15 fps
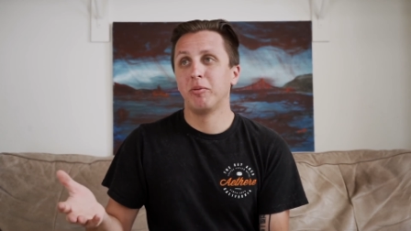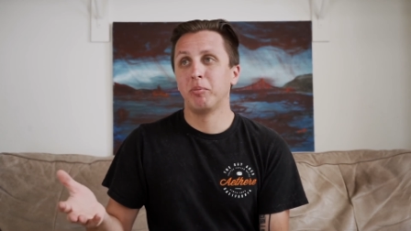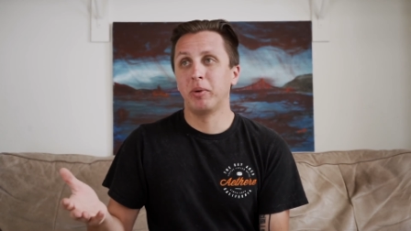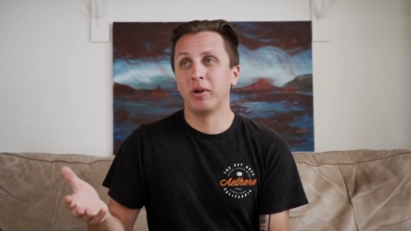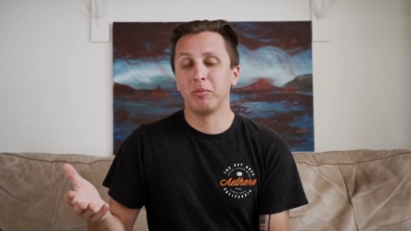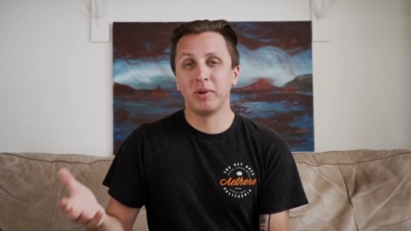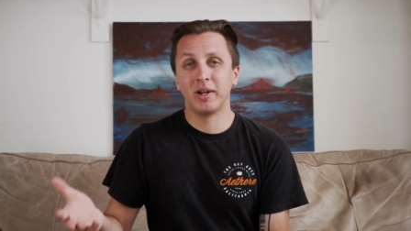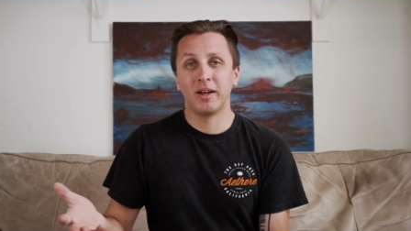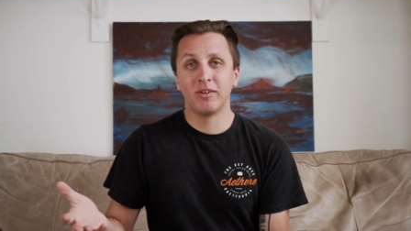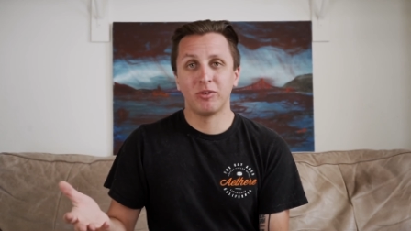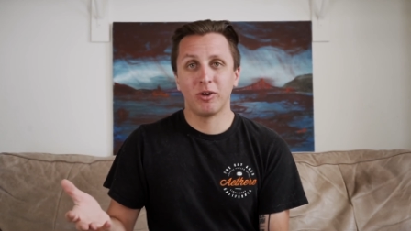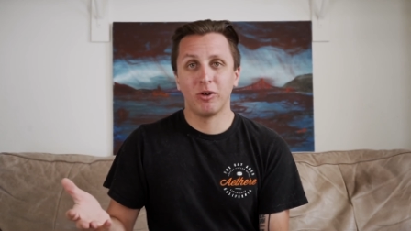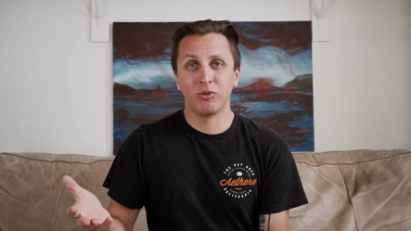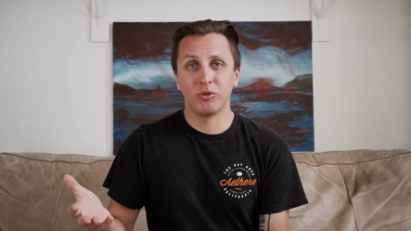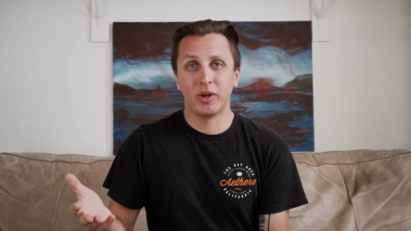but it'd be nice
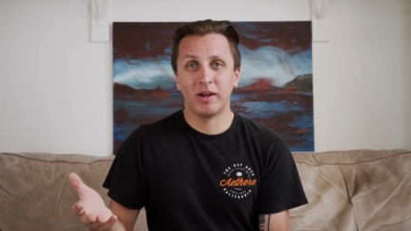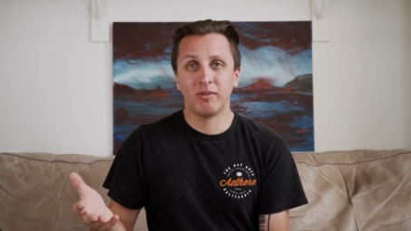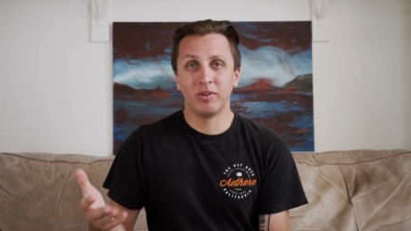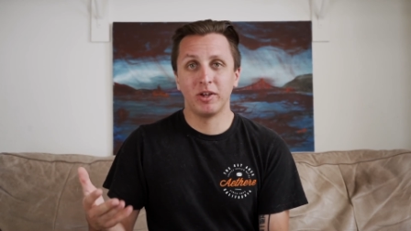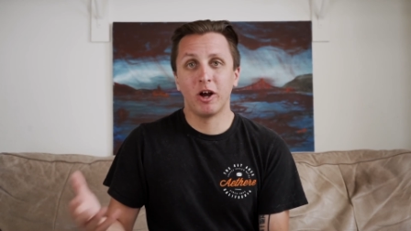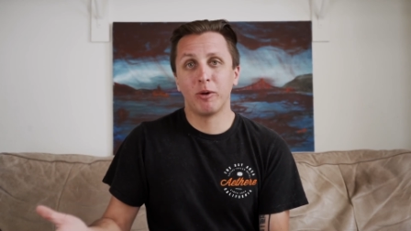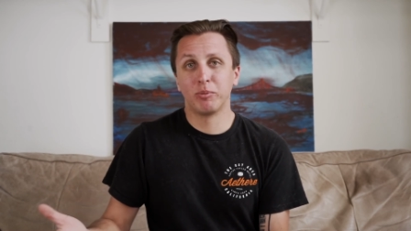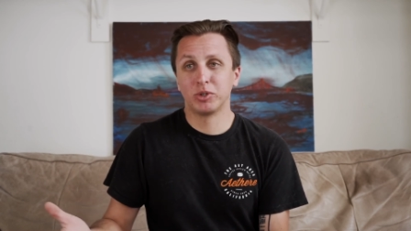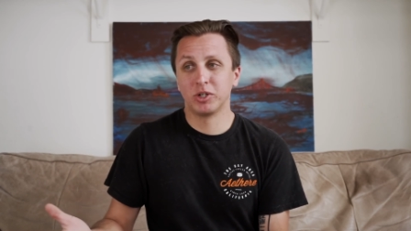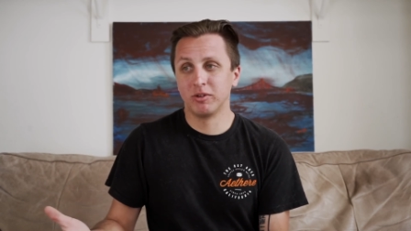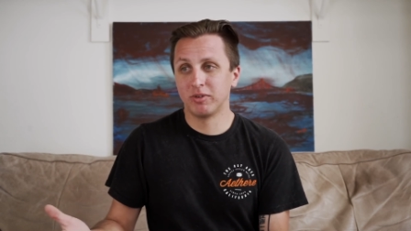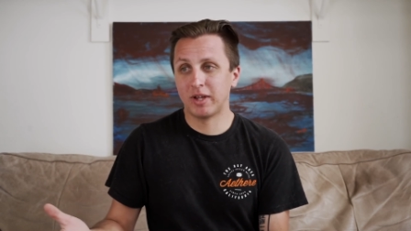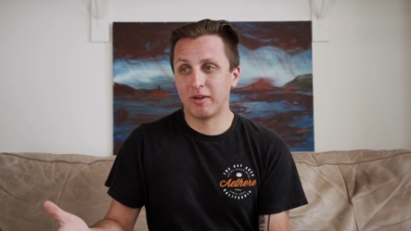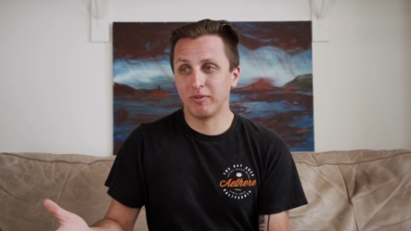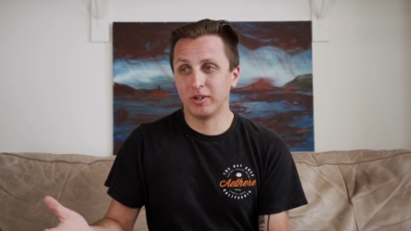to also have the option
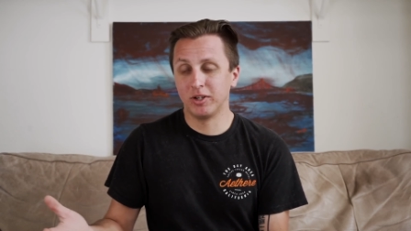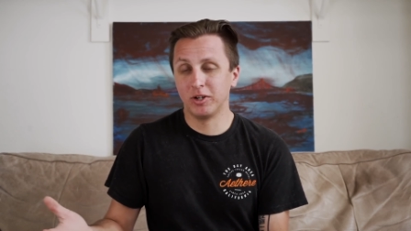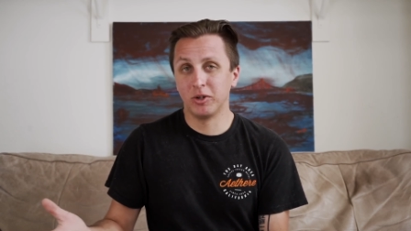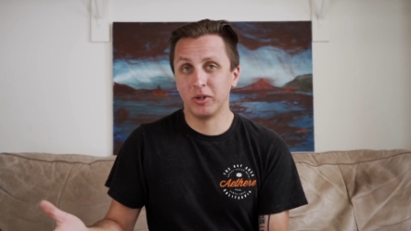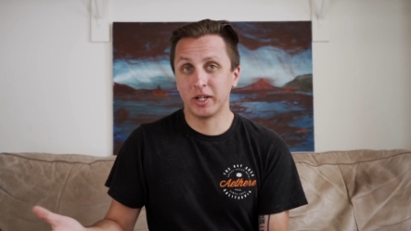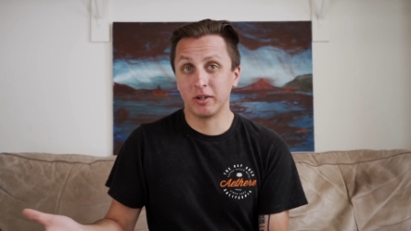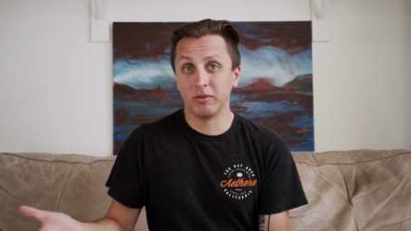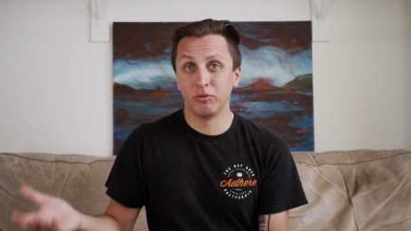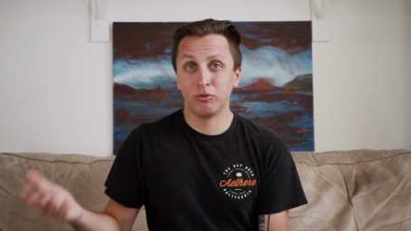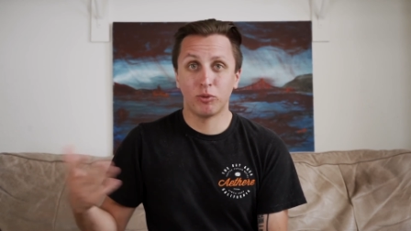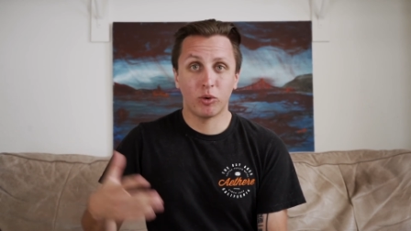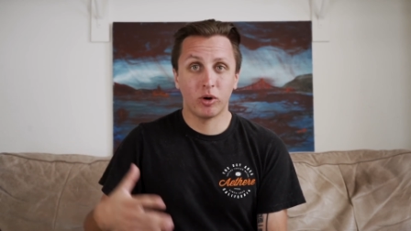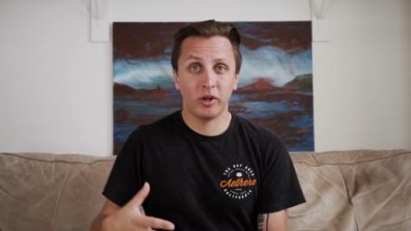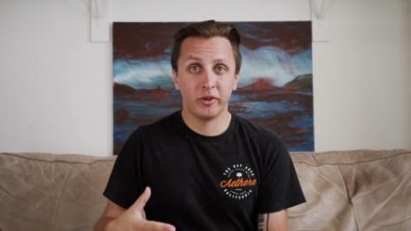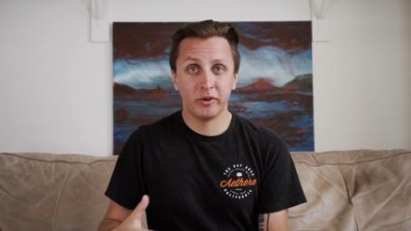of having, you know, like a $400
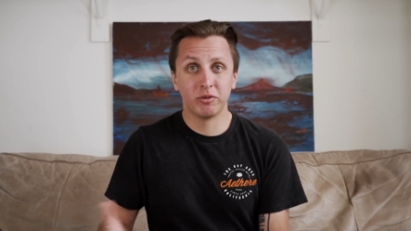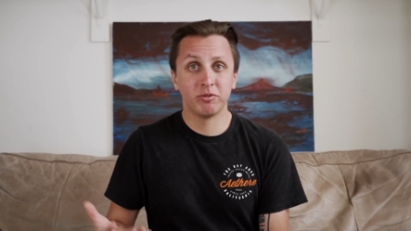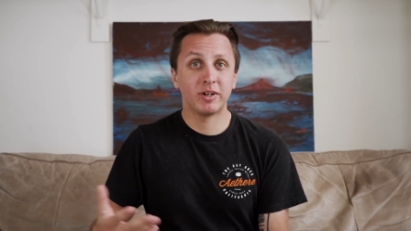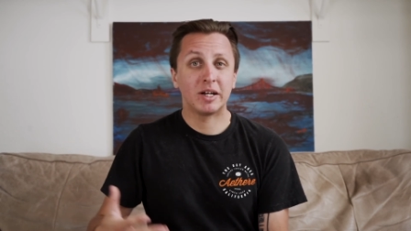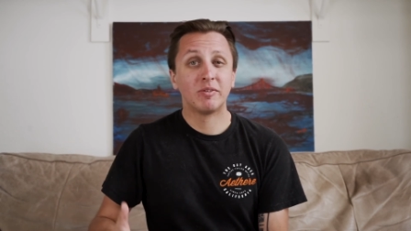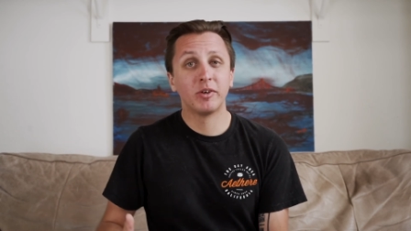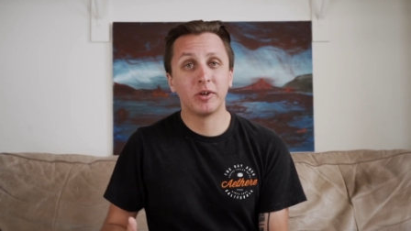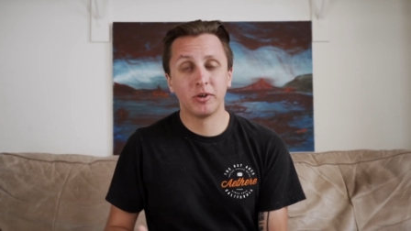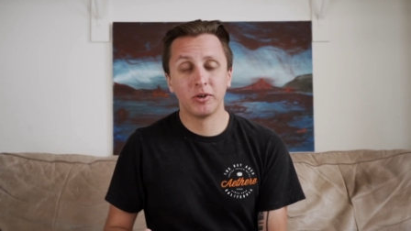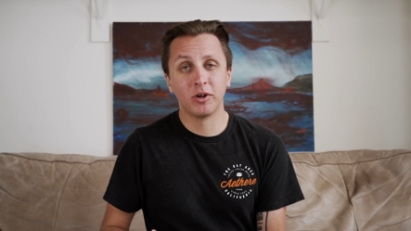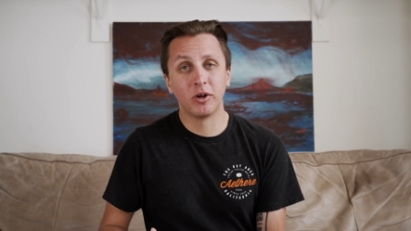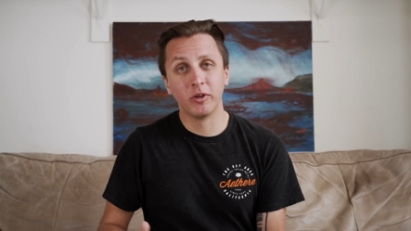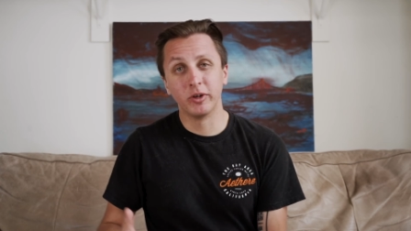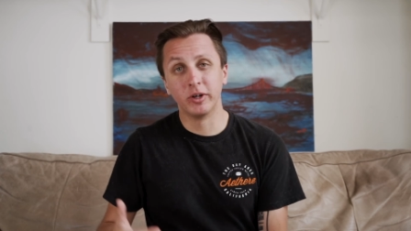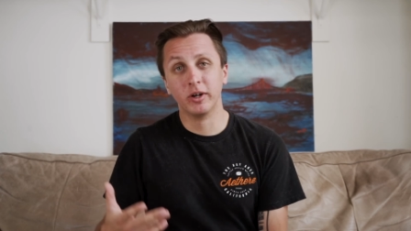or
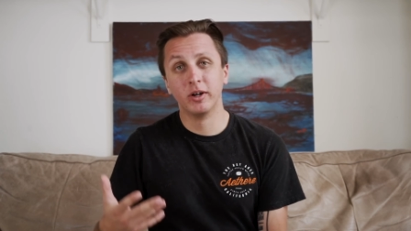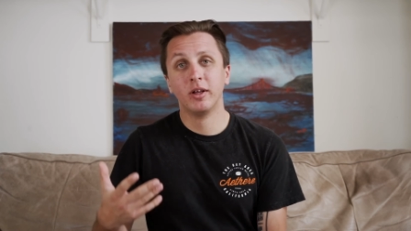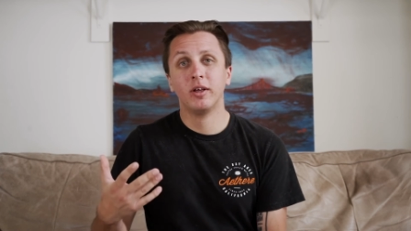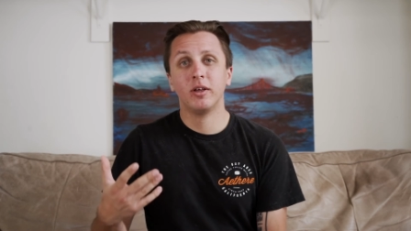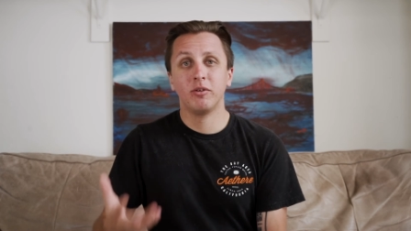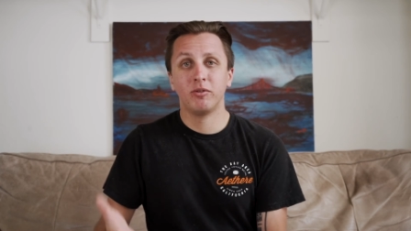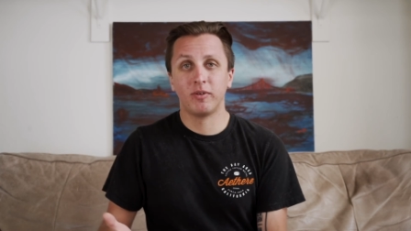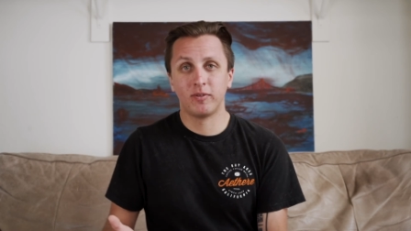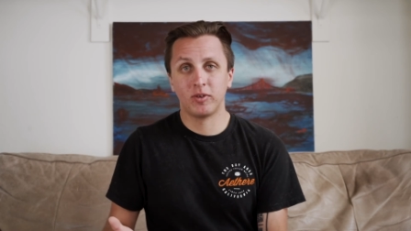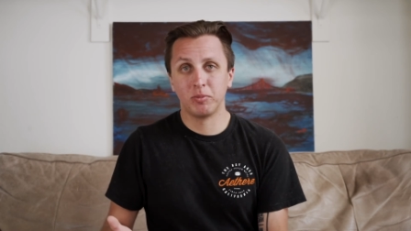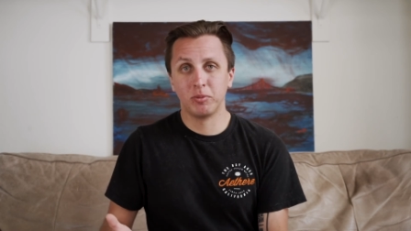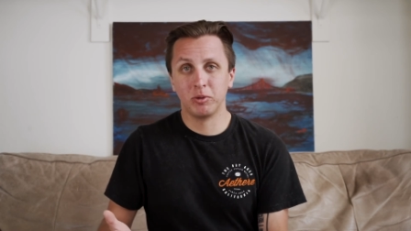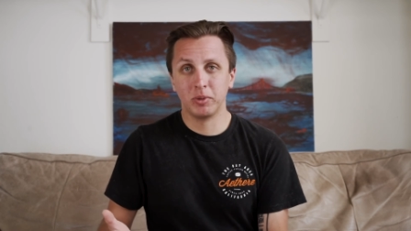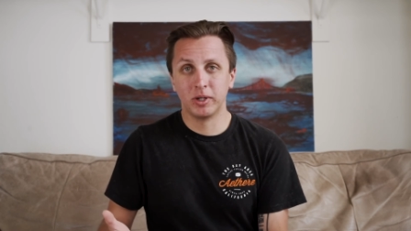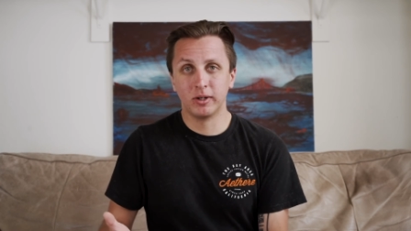$500 50
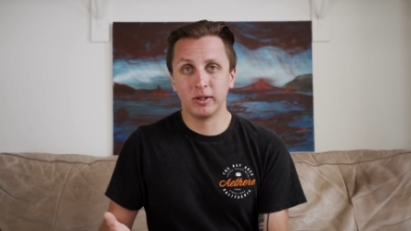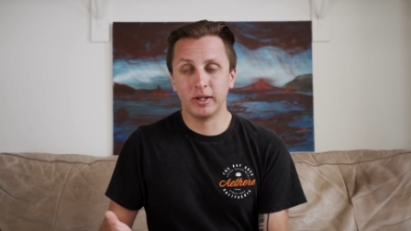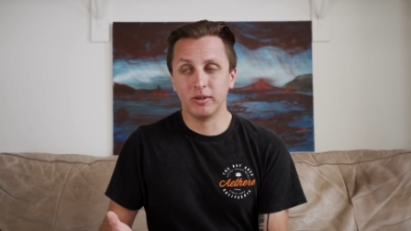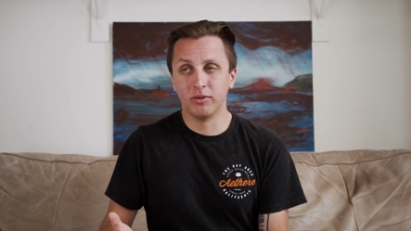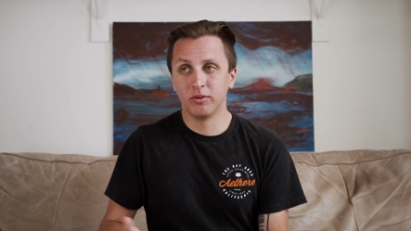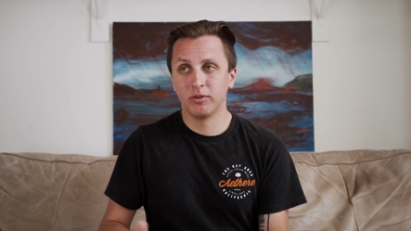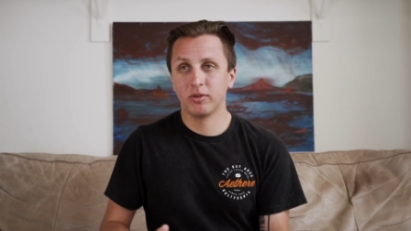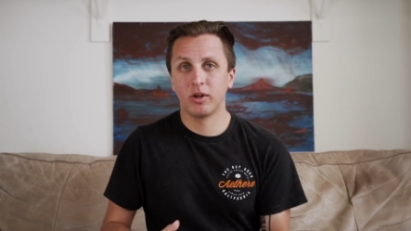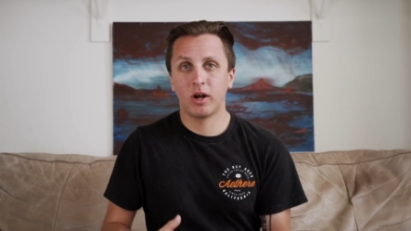millimeter lens.